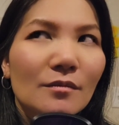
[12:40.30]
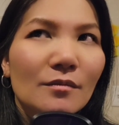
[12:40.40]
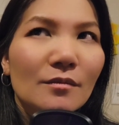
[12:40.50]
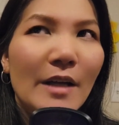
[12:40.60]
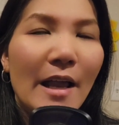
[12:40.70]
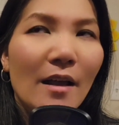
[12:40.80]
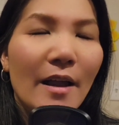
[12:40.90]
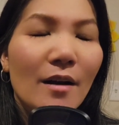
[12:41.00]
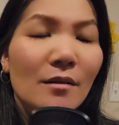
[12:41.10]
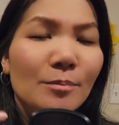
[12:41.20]
the
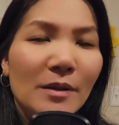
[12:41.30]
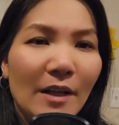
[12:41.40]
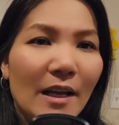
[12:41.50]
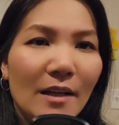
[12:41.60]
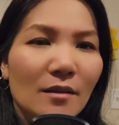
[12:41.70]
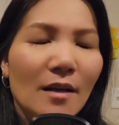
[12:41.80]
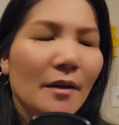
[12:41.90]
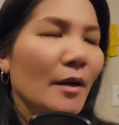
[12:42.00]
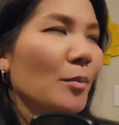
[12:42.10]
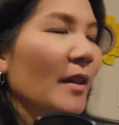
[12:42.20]
airplane,
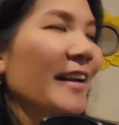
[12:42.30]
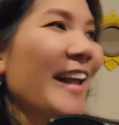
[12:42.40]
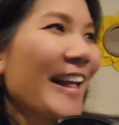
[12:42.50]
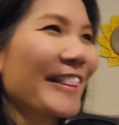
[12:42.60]
not airplane,